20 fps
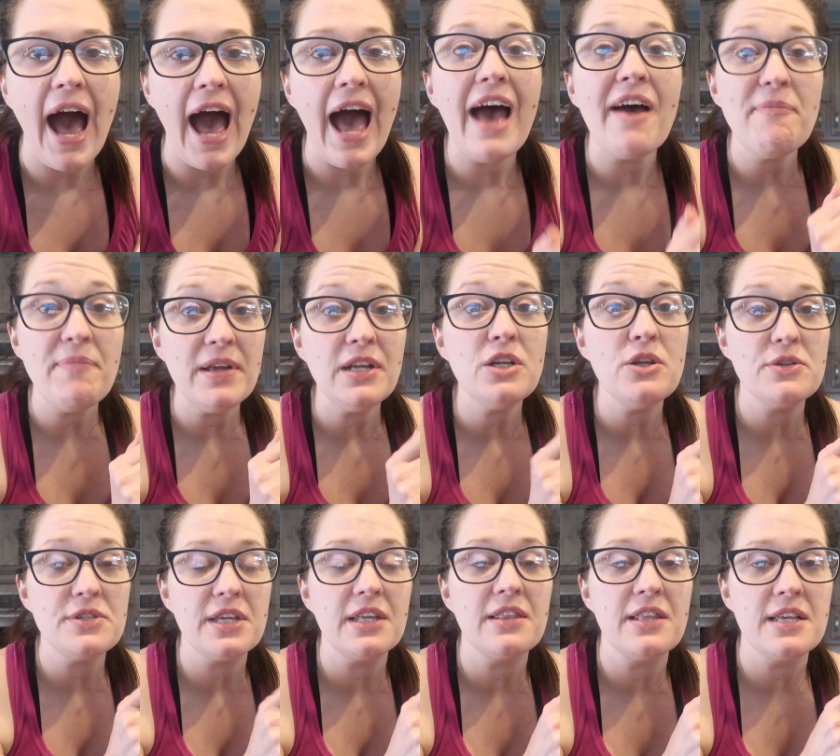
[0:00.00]
I have been
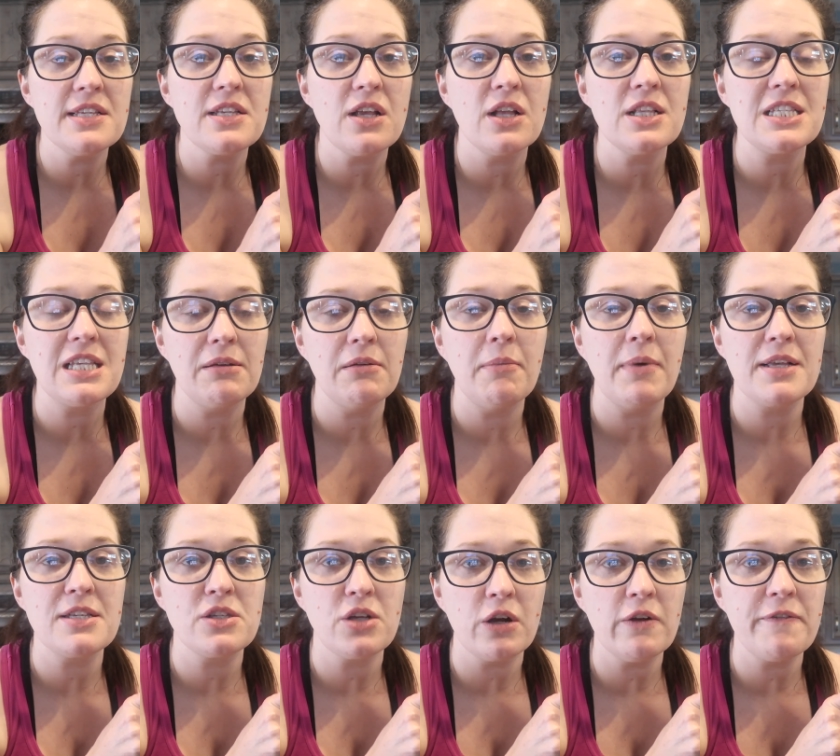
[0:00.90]
using this on some of
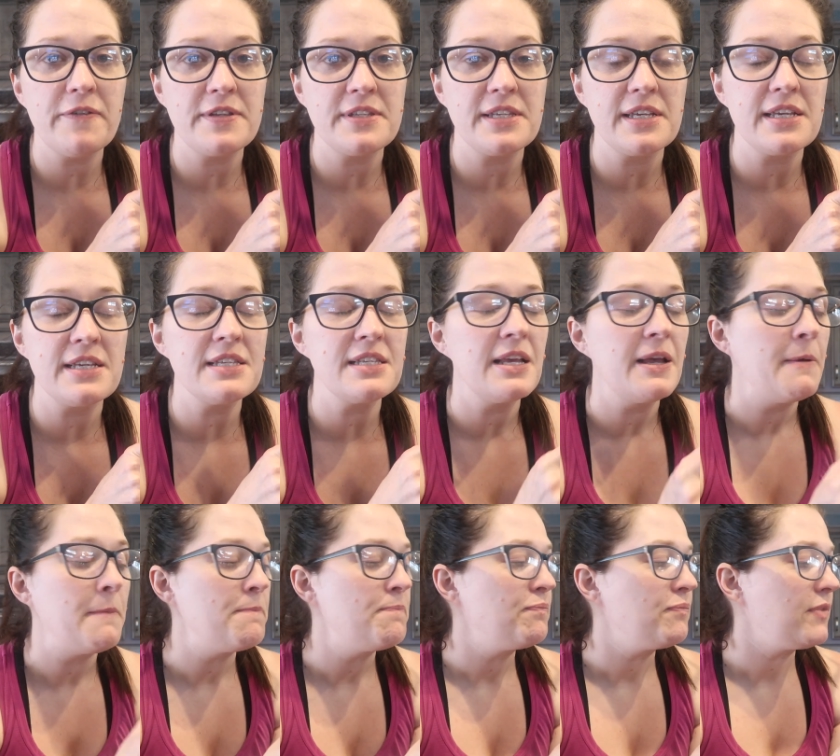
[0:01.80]
my surfaces
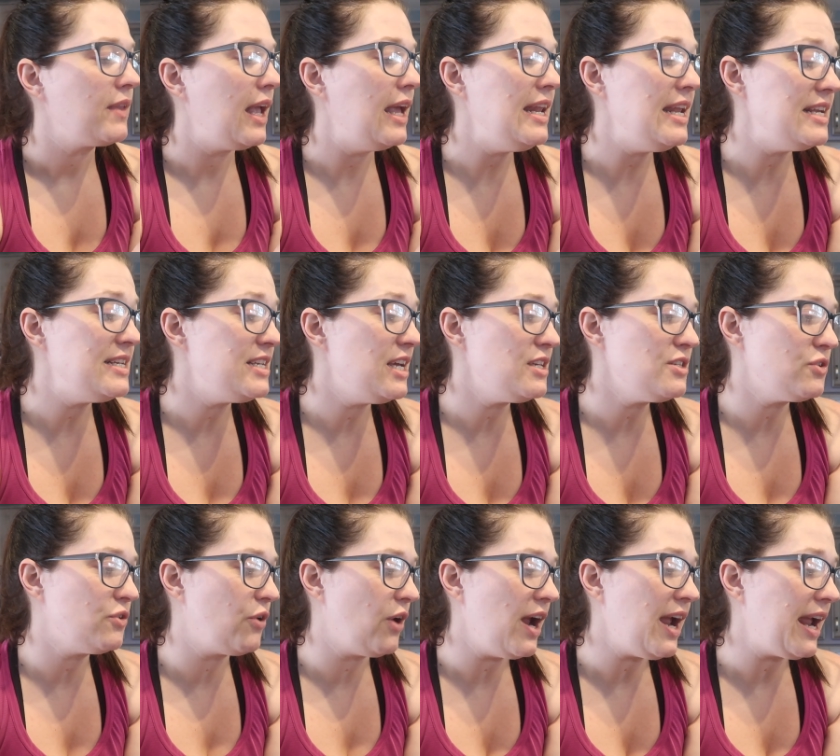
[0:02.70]
and it
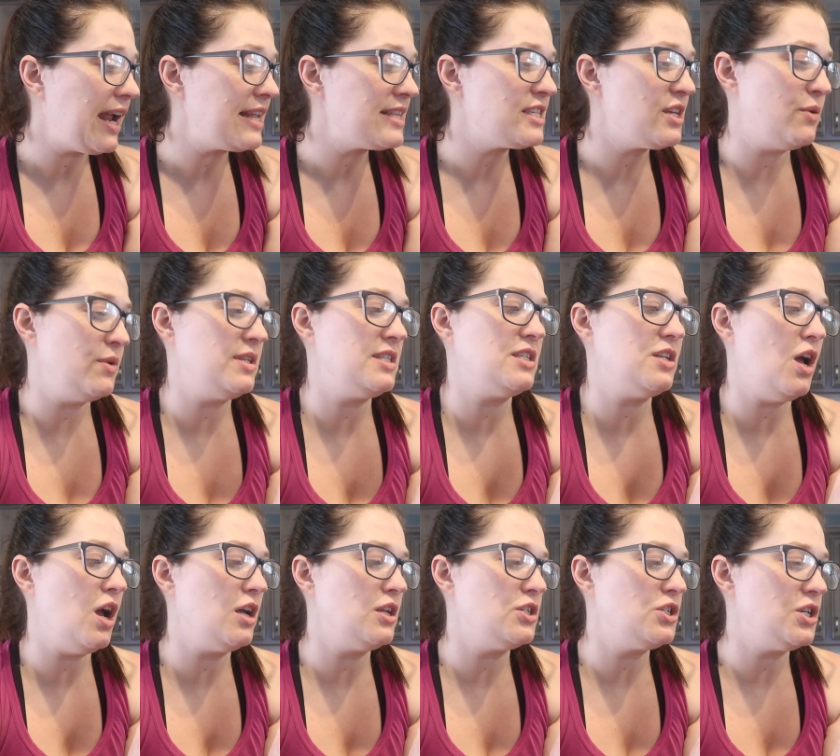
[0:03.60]
does great. So it's
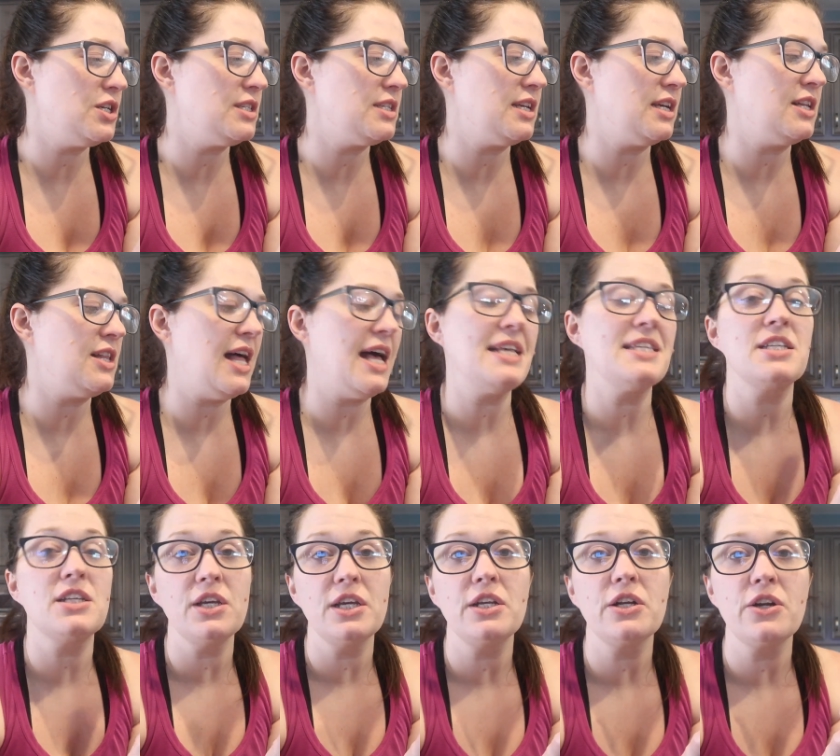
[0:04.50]
not just a
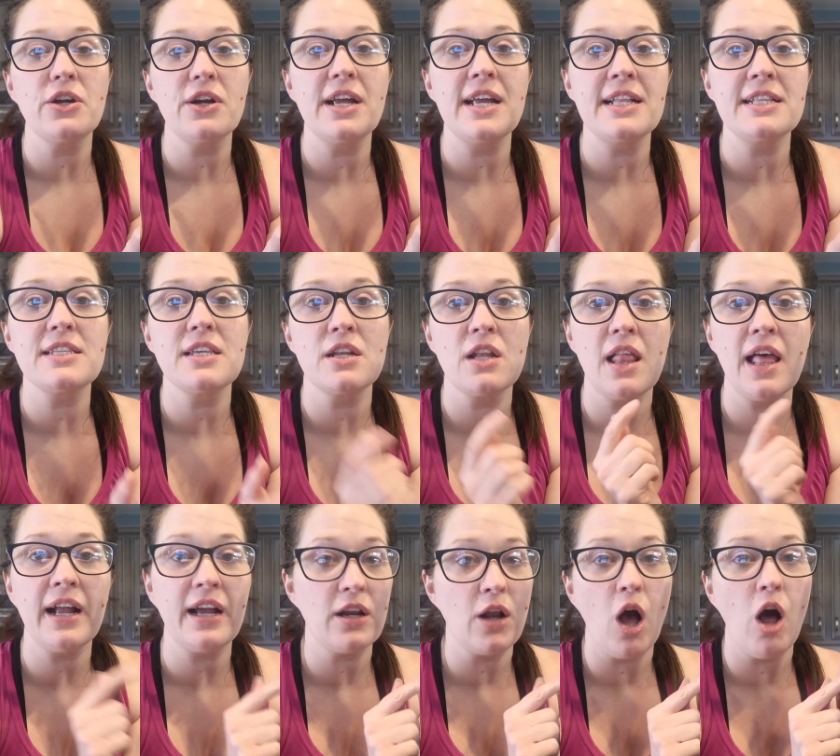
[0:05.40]
glass cleaner, it's an,
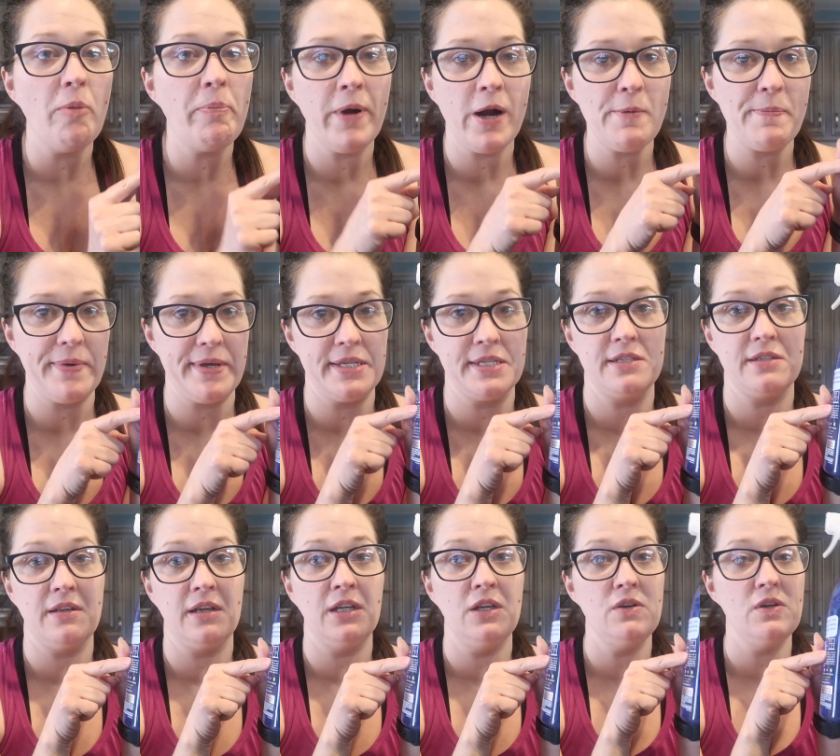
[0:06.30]
like an
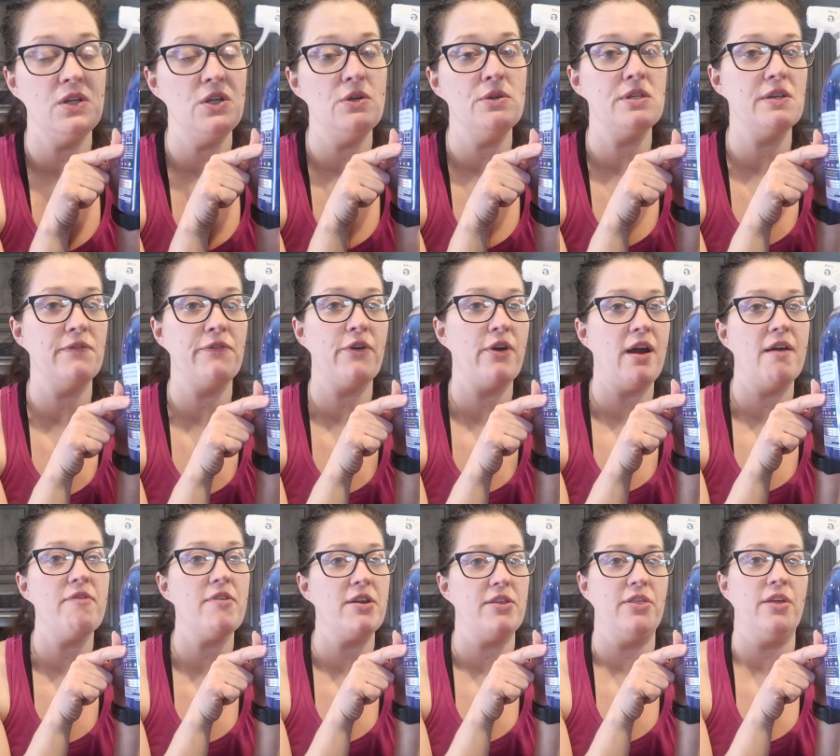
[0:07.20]
all-purpose. Like you can use it for
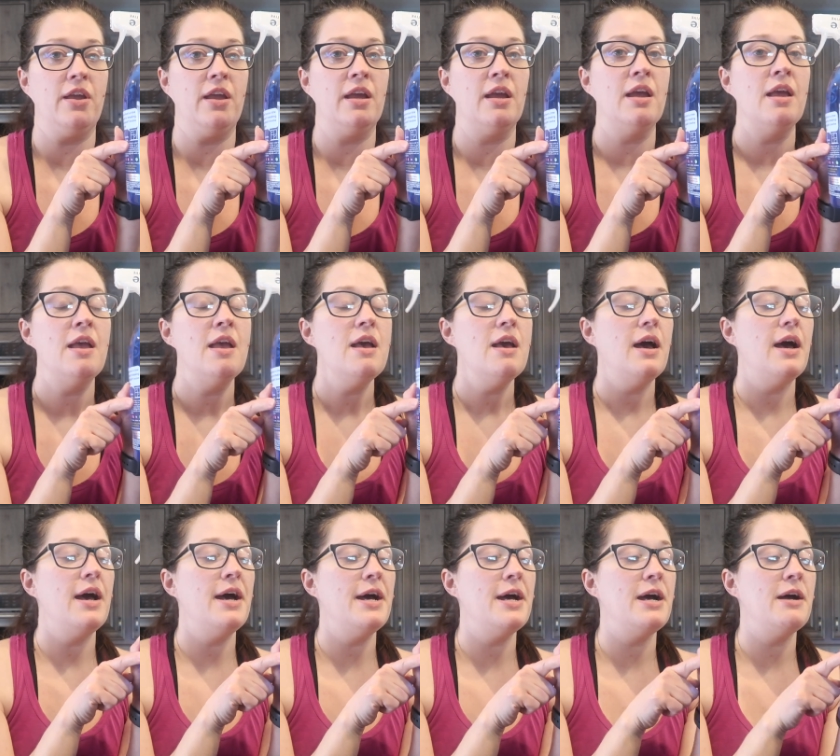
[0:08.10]
everything.
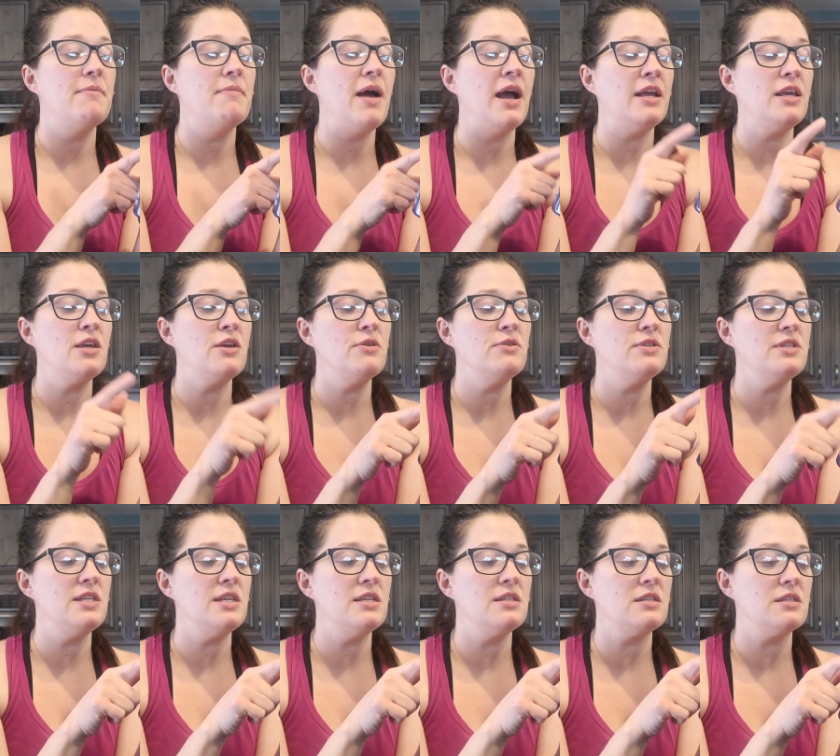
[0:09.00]
Um, I
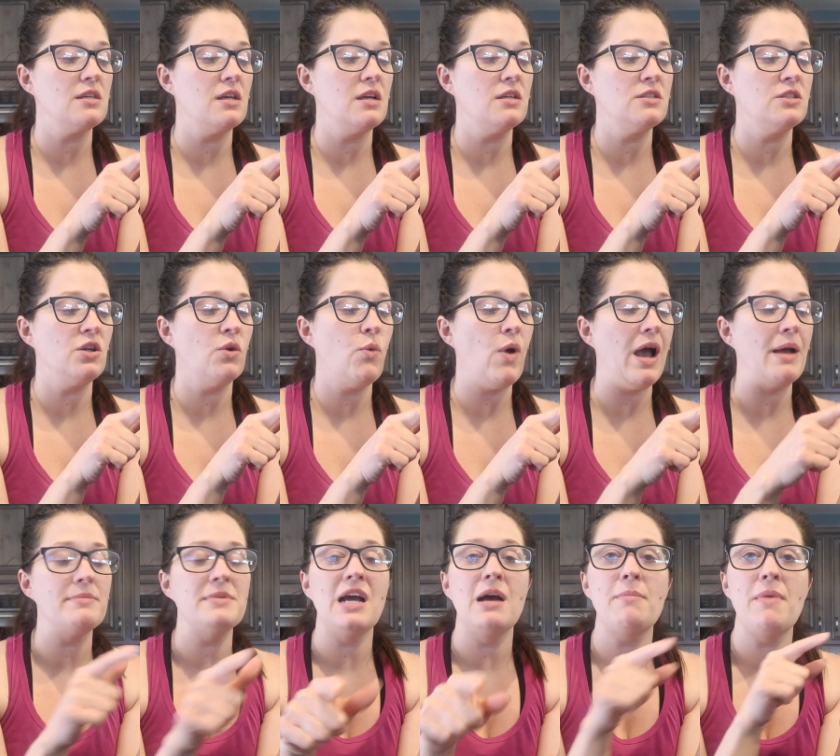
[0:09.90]
use this to
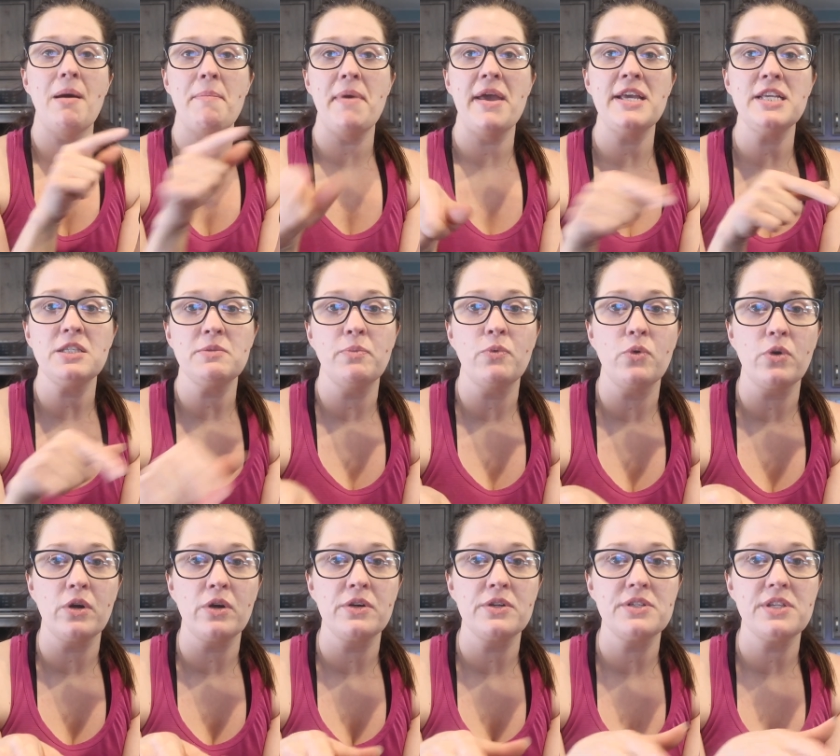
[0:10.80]
wipe down my
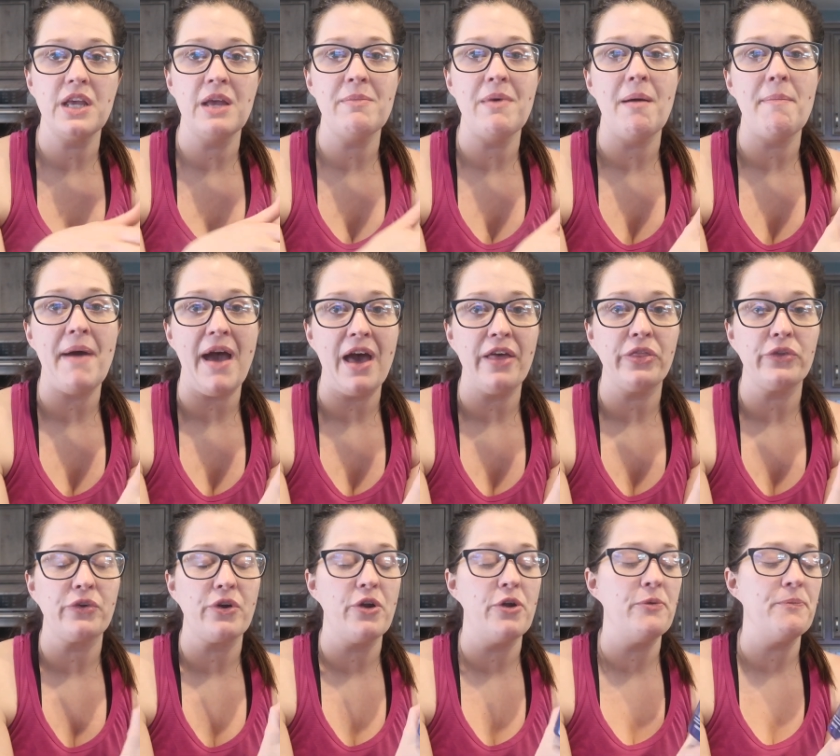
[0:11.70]
baseboards in my
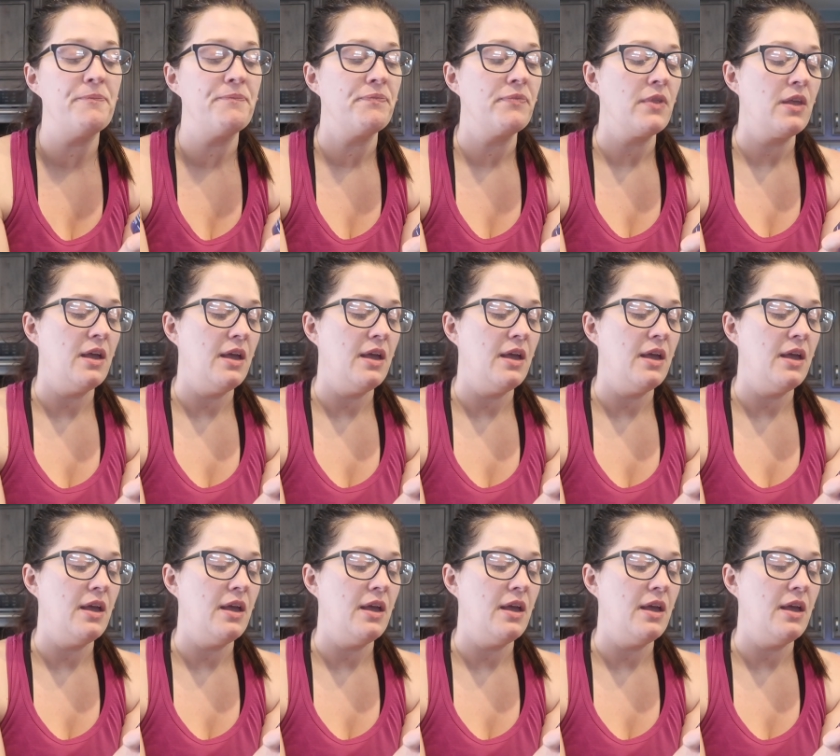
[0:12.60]
bathroom